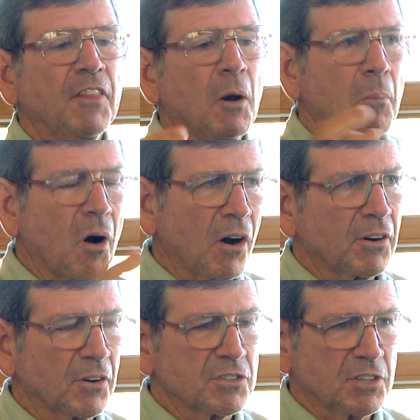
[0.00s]
The
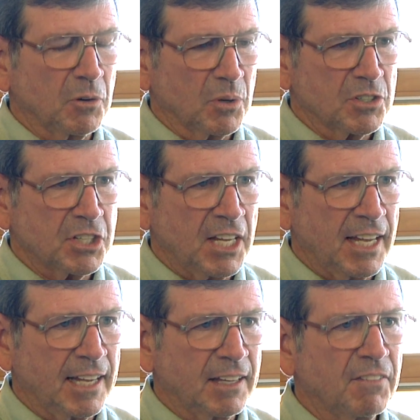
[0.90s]
markers that we're
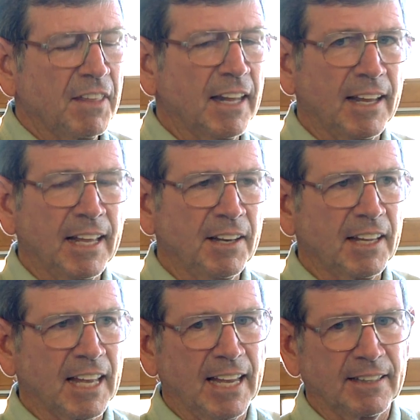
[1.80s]
seeing that
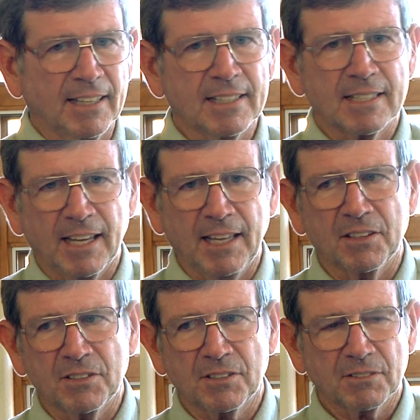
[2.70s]
indicate this
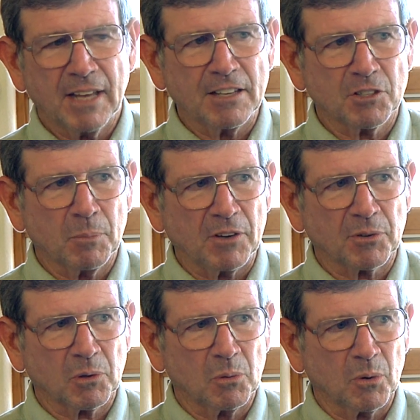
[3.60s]
is
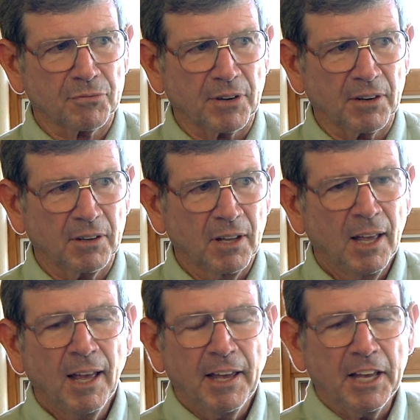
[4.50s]
asymmetrical warfare
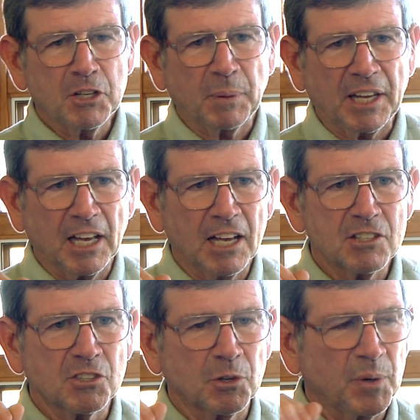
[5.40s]
is
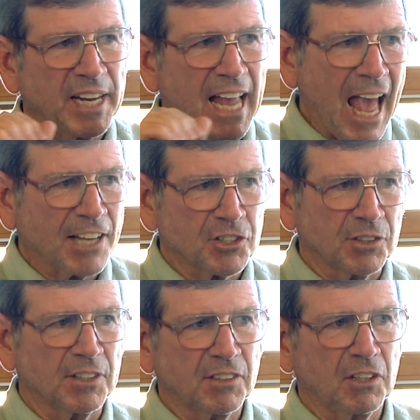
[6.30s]
because the
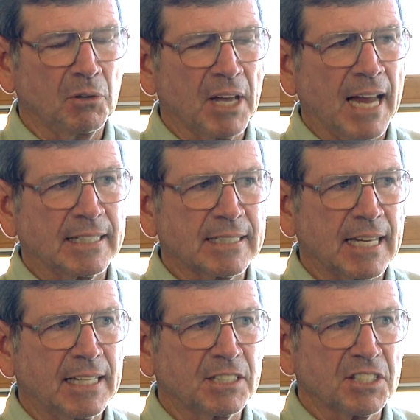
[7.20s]
reaction that the United
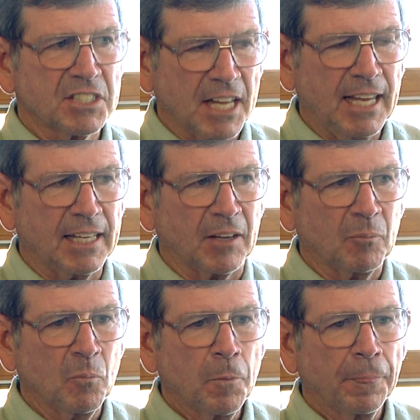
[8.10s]
States is taking
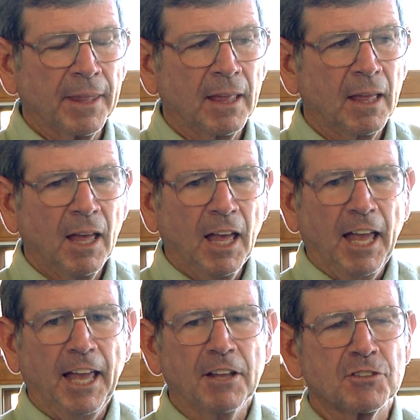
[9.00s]

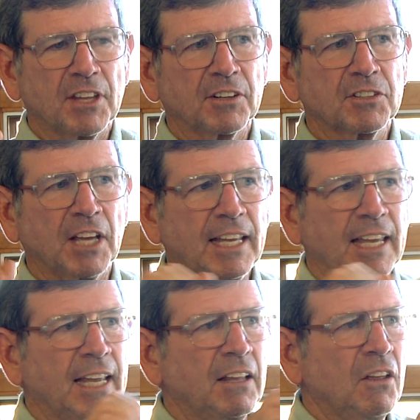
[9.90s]
is they're
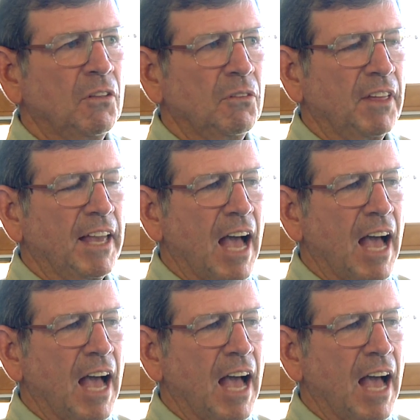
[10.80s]
taking the